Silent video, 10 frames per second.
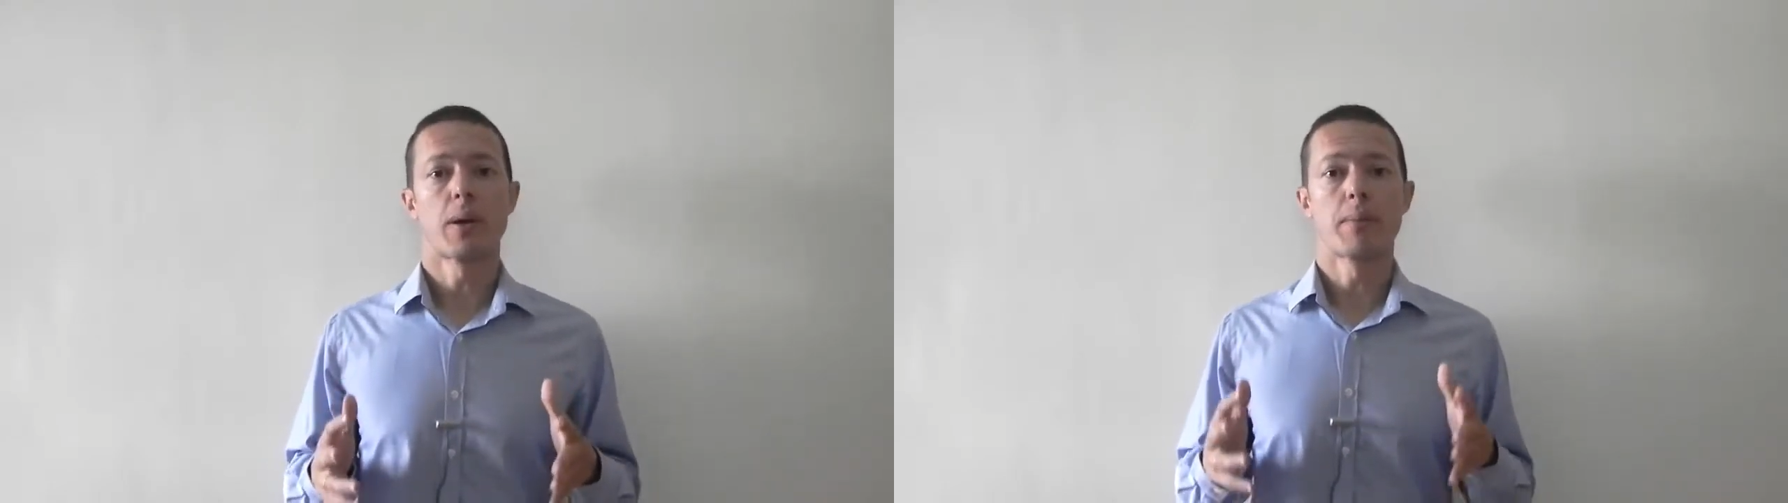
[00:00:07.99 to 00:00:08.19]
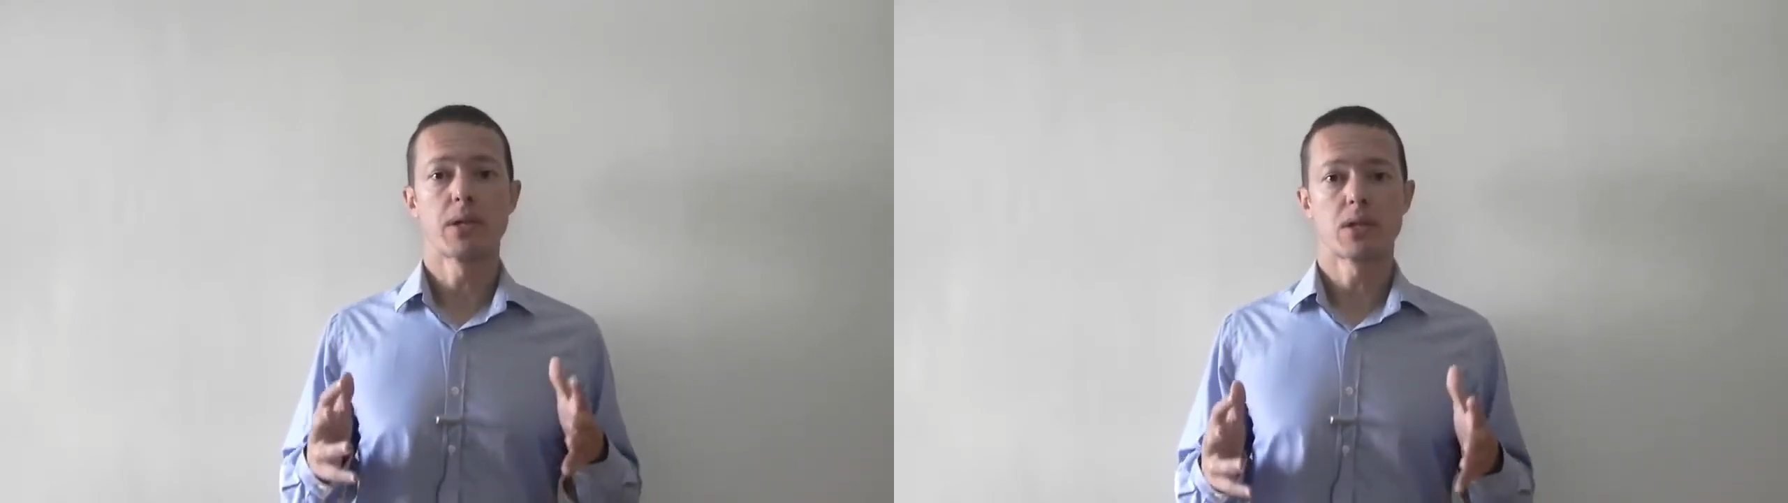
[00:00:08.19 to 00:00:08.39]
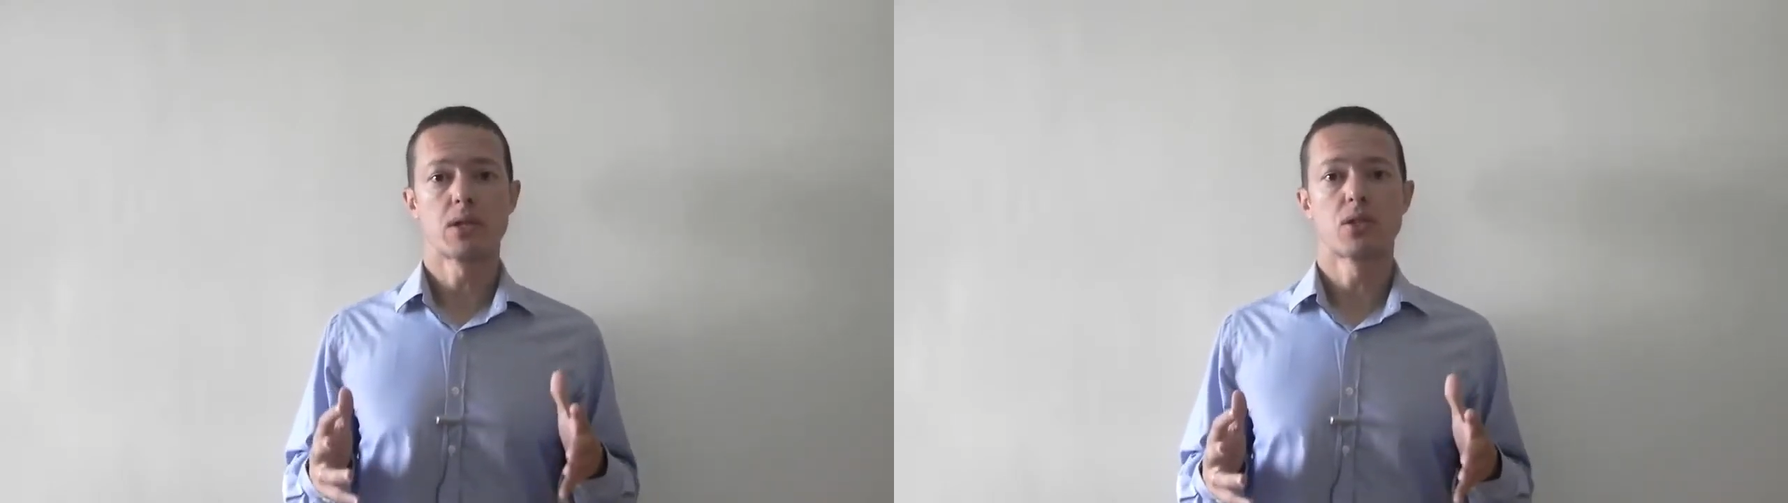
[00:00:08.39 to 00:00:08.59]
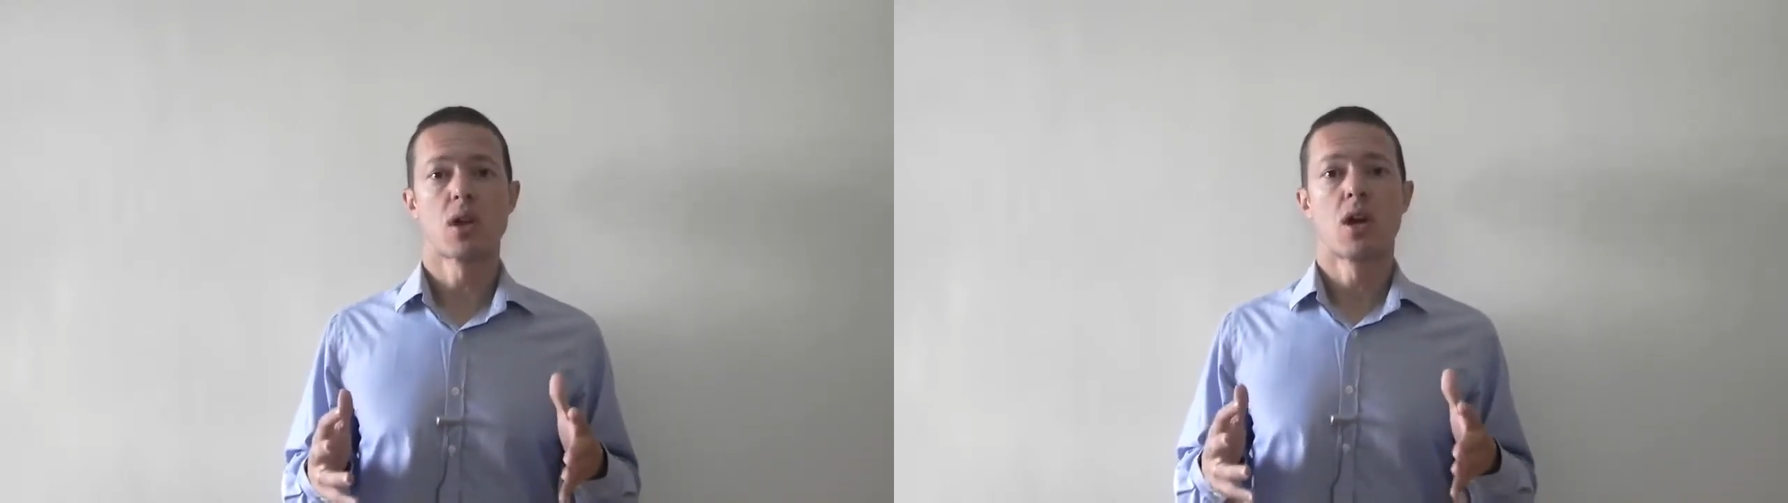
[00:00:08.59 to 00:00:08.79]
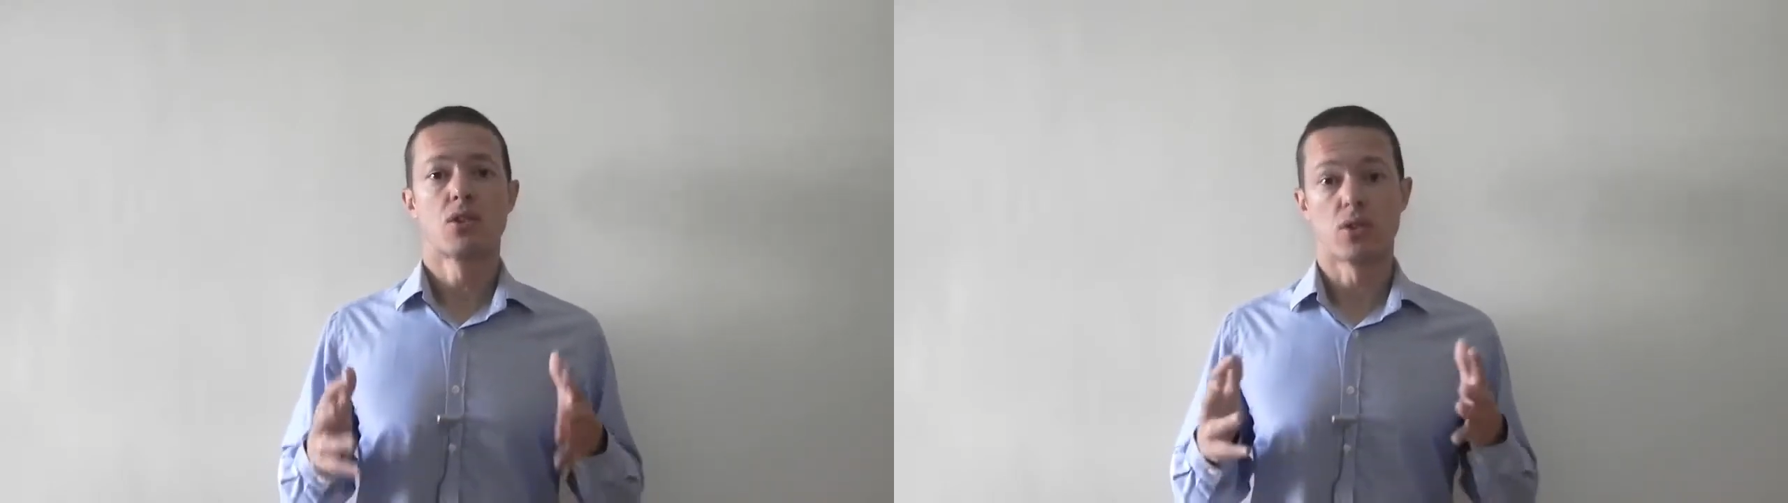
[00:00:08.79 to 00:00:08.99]
Business
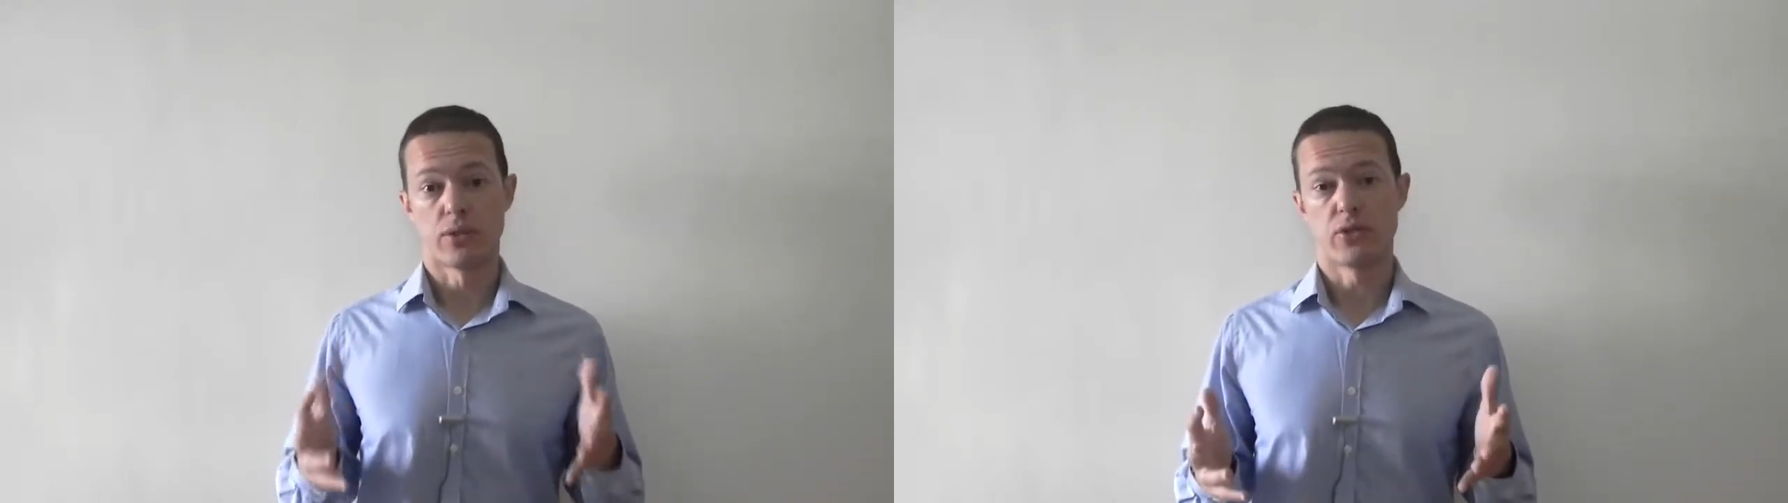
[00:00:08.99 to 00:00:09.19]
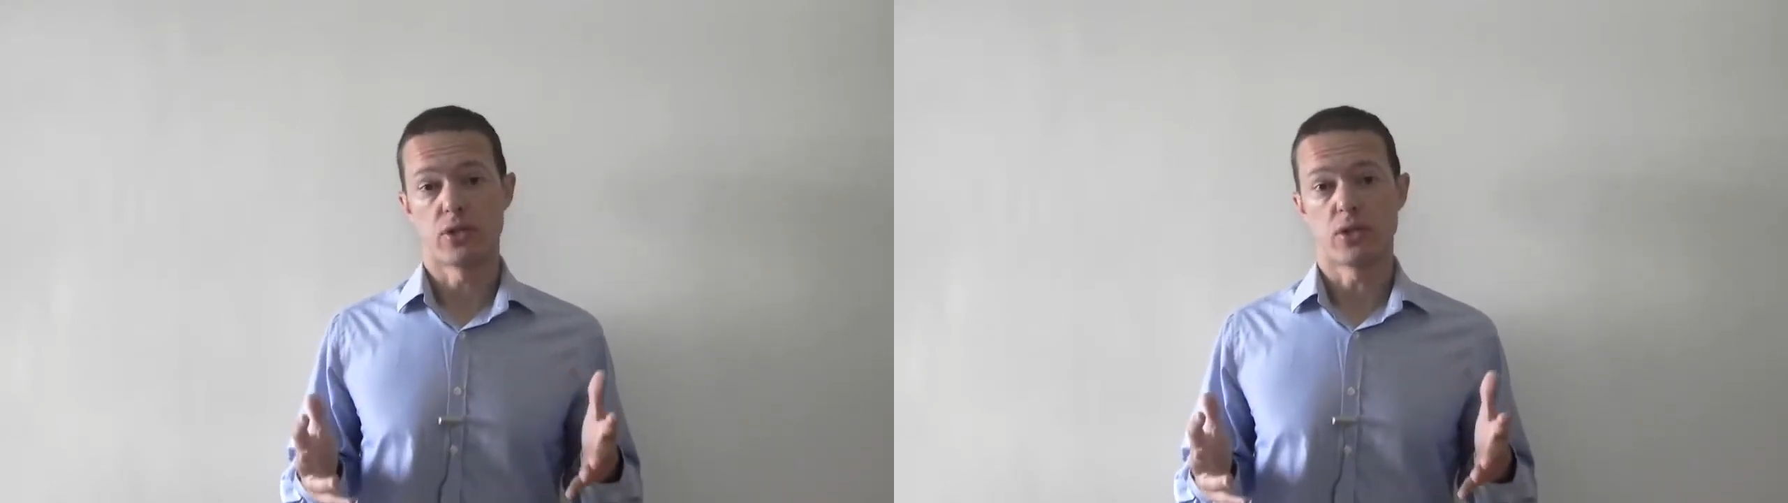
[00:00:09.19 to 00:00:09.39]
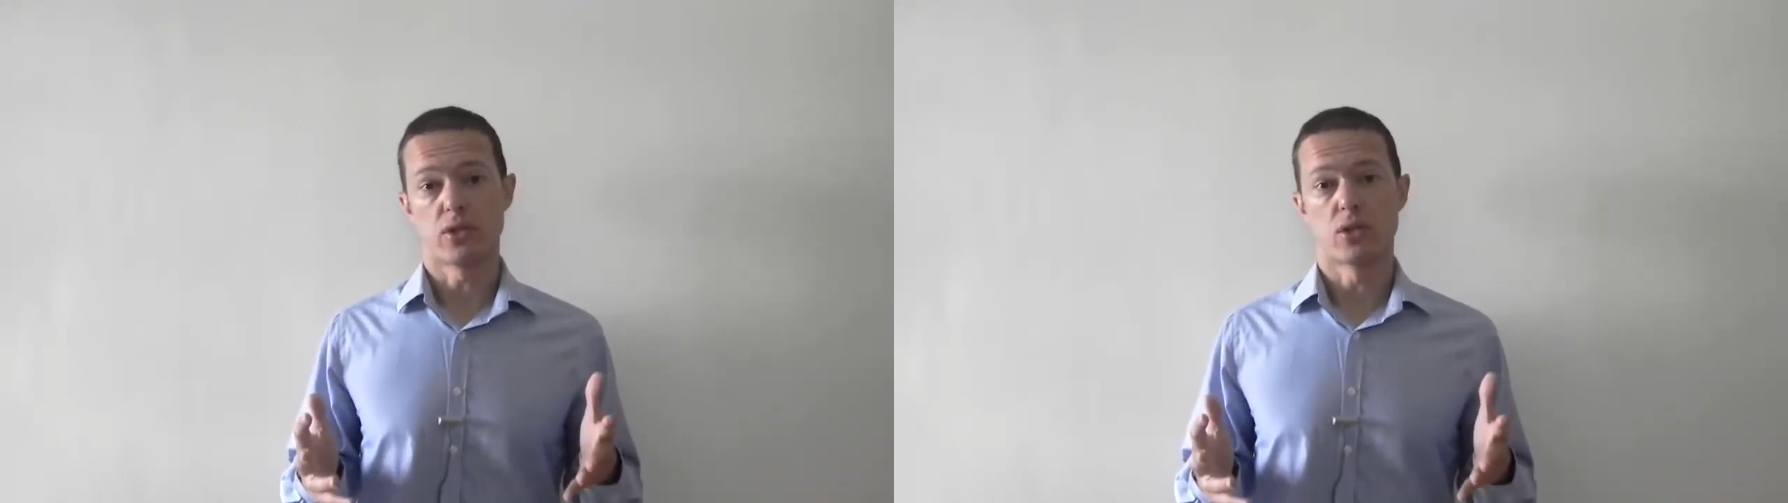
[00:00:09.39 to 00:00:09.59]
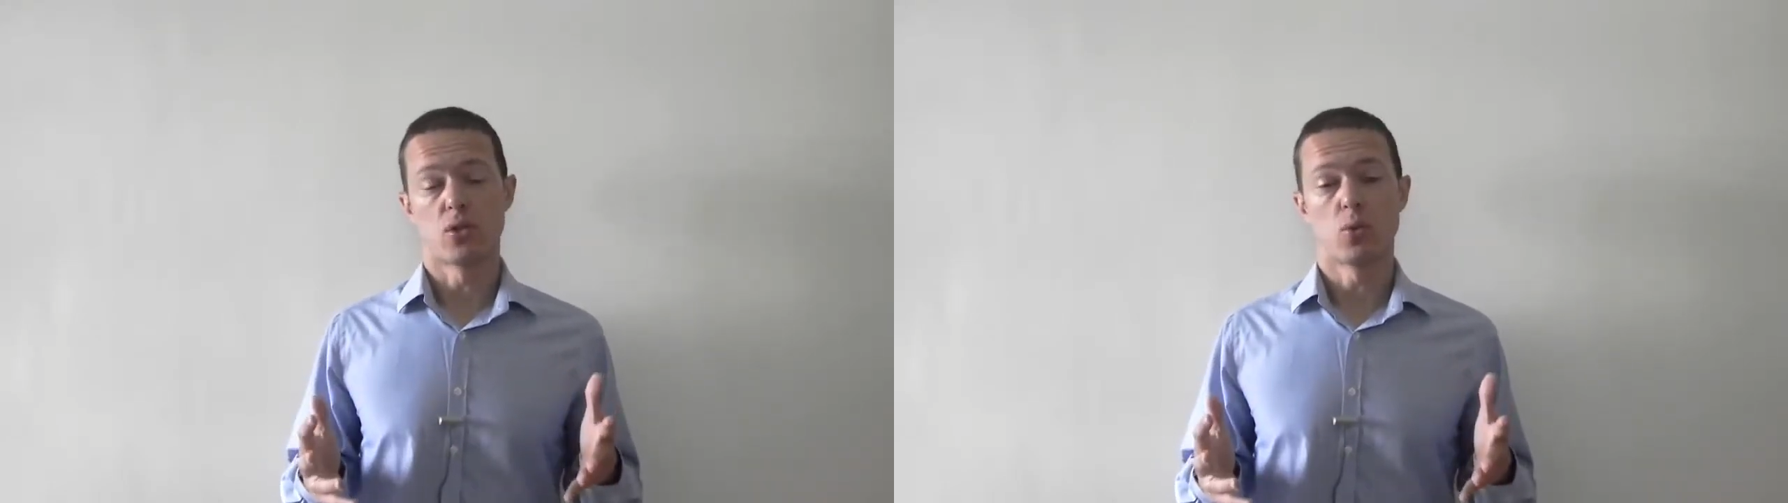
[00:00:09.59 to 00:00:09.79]
Services,